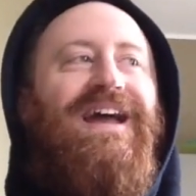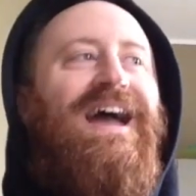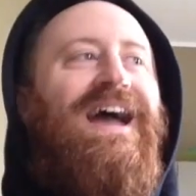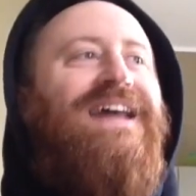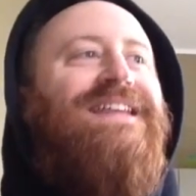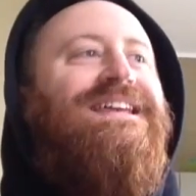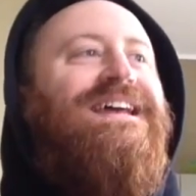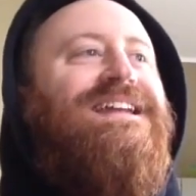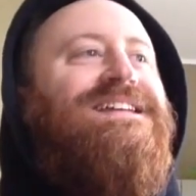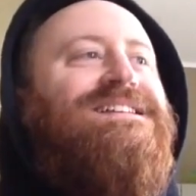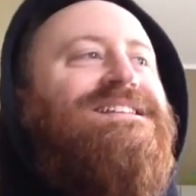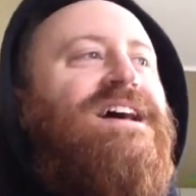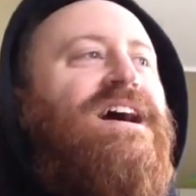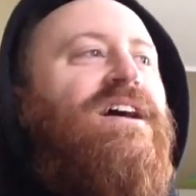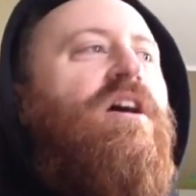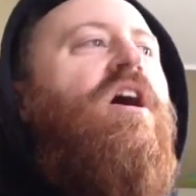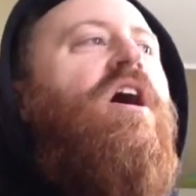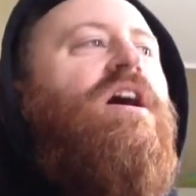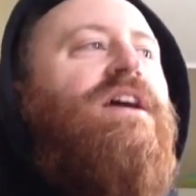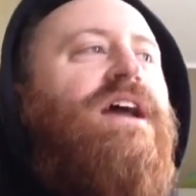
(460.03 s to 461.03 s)
And then he's
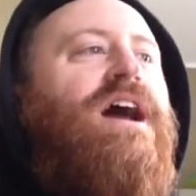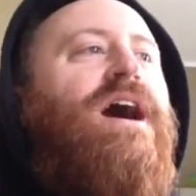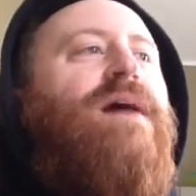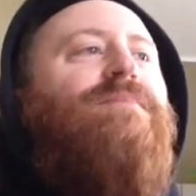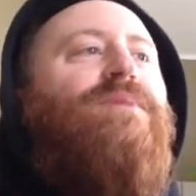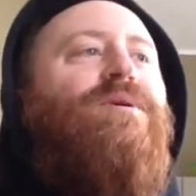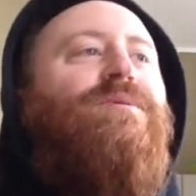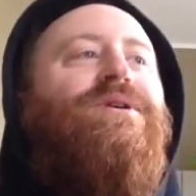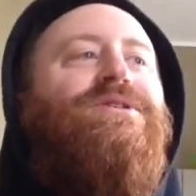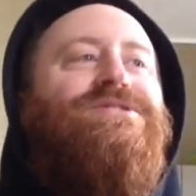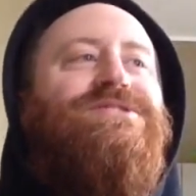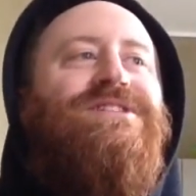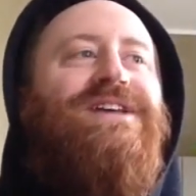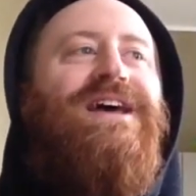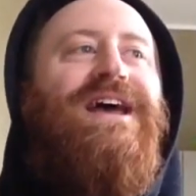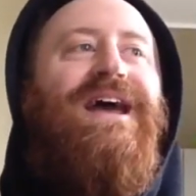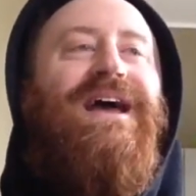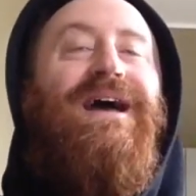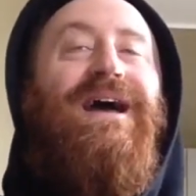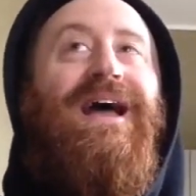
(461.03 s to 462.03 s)
like, oh yeah, I'm almost
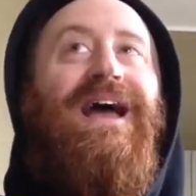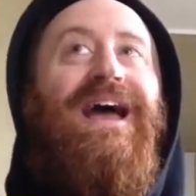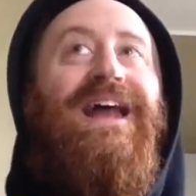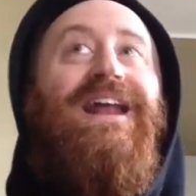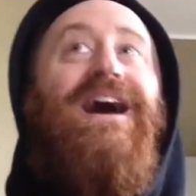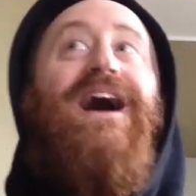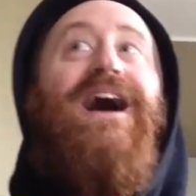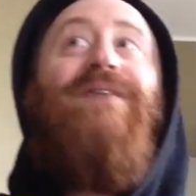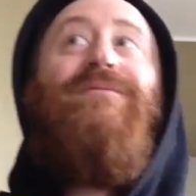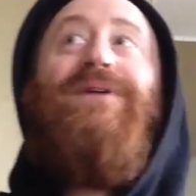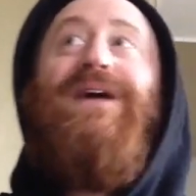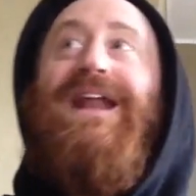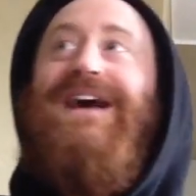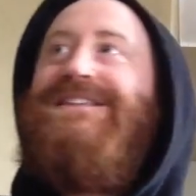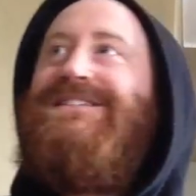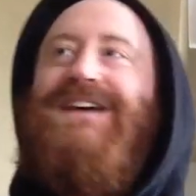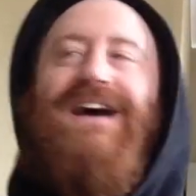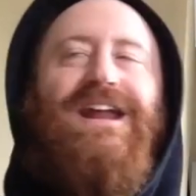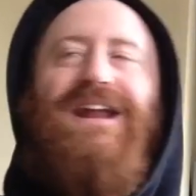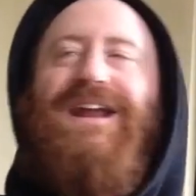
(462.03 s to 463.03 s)
there. And I went
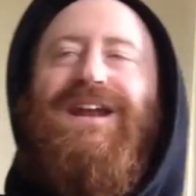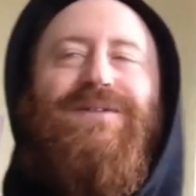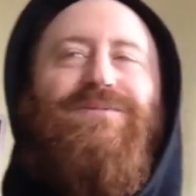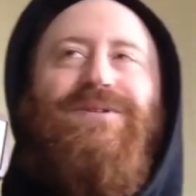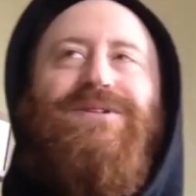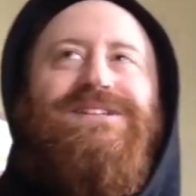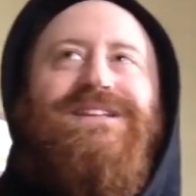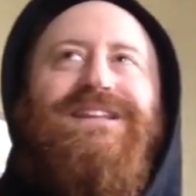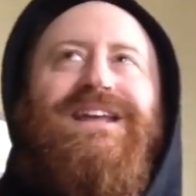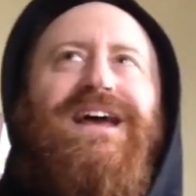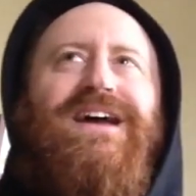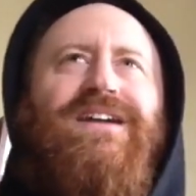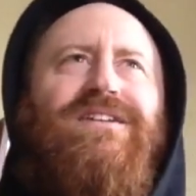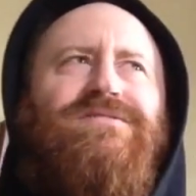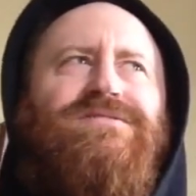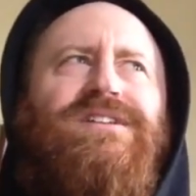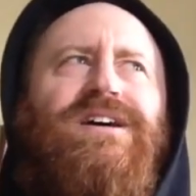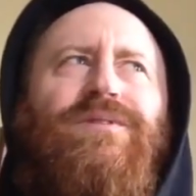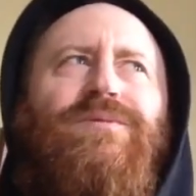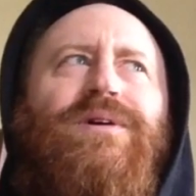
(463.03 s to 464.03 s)
outside and he wasn't there, and I
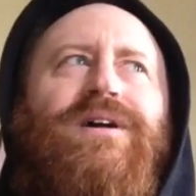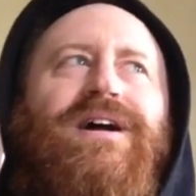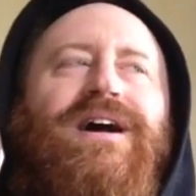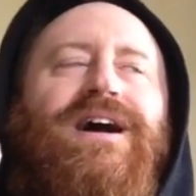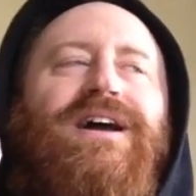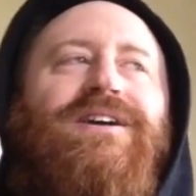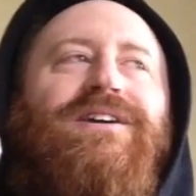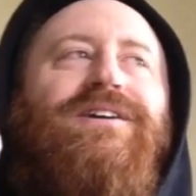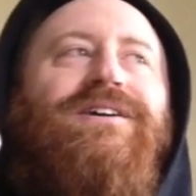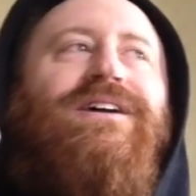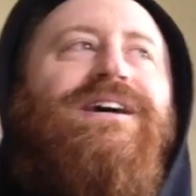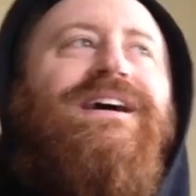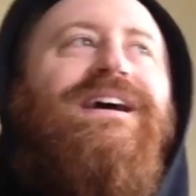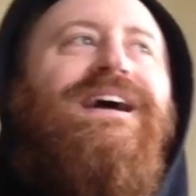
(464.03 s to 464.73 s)
was like, where are you?